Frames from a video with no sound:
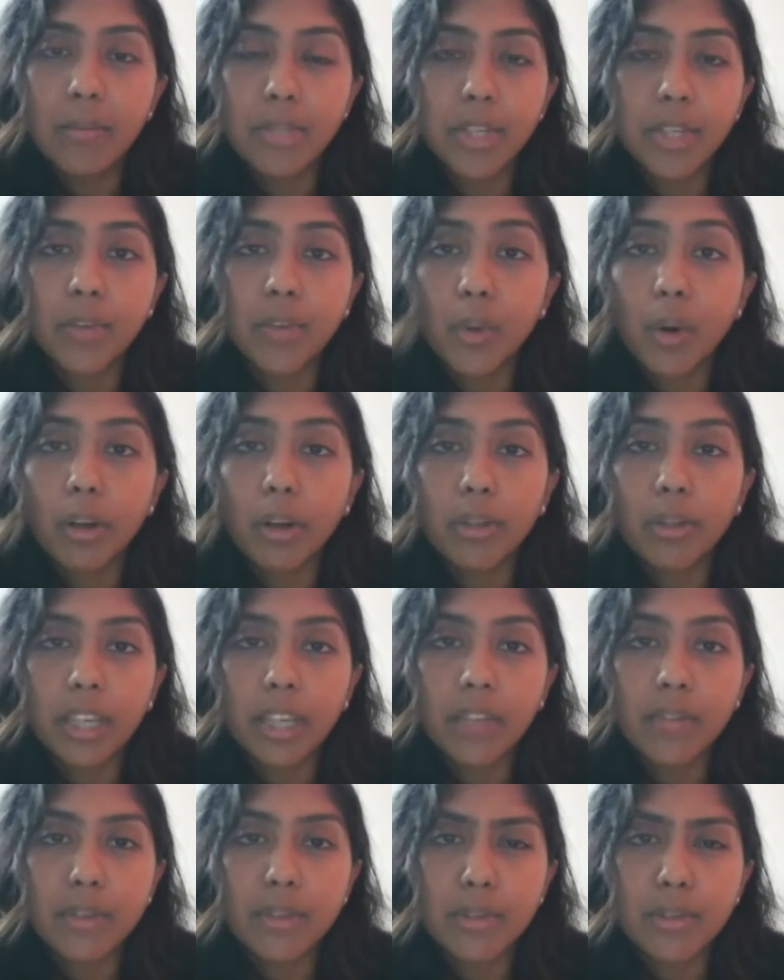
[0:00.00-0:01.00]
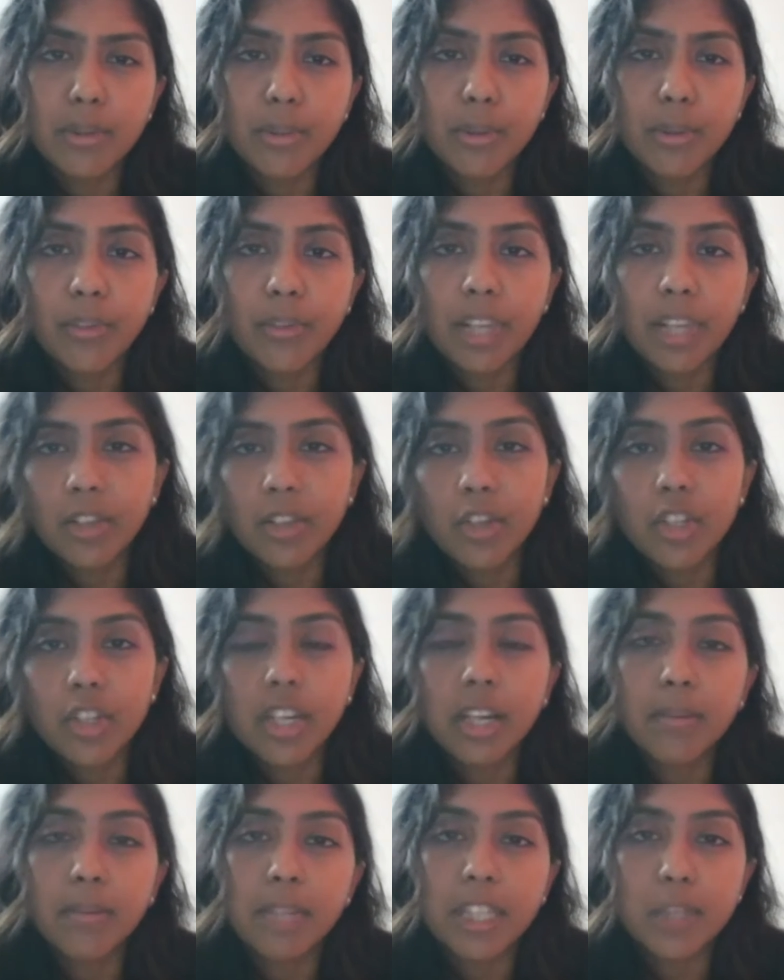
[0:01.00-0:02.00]
So if you are looking for sort of
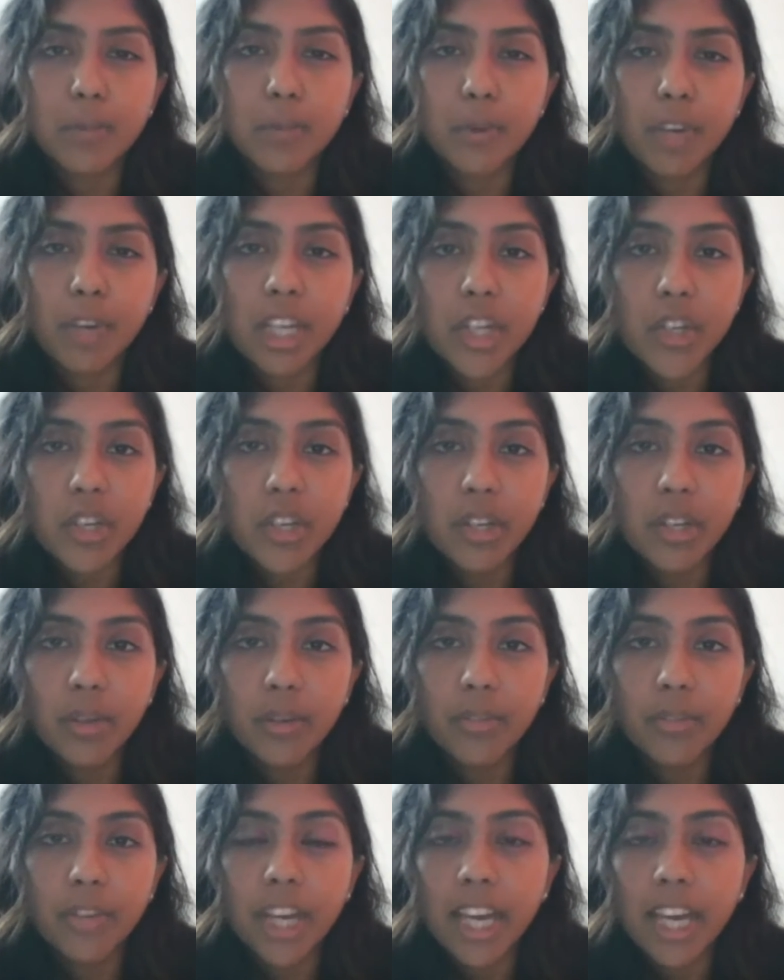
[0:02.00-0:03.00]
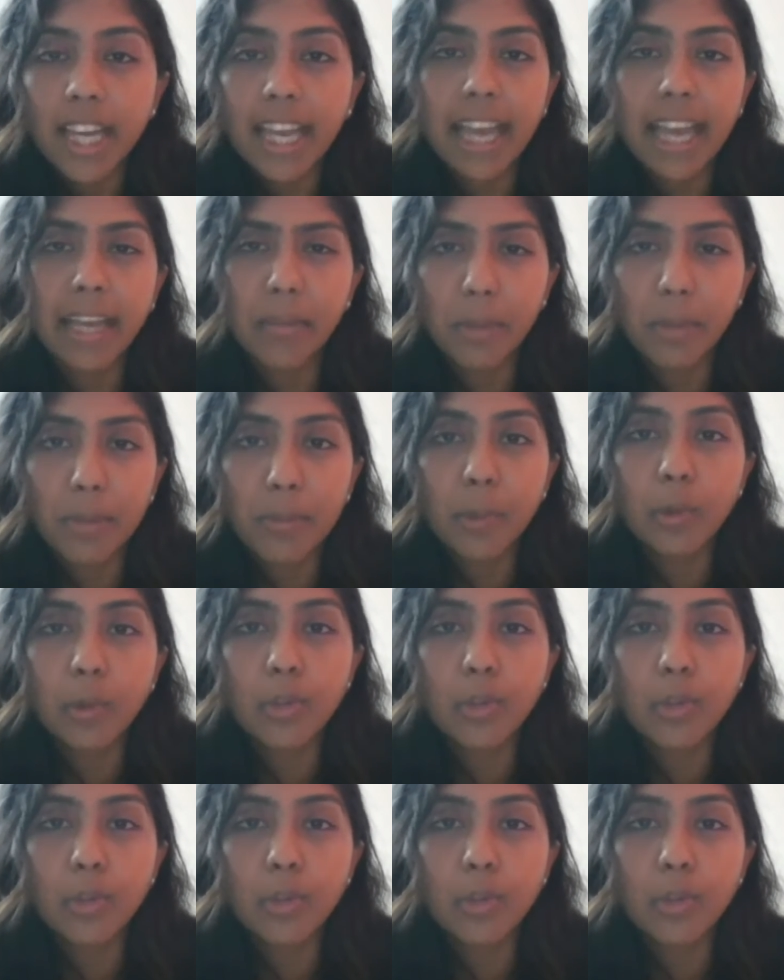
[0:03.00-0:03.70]
lunchtime inspiration of getting a bit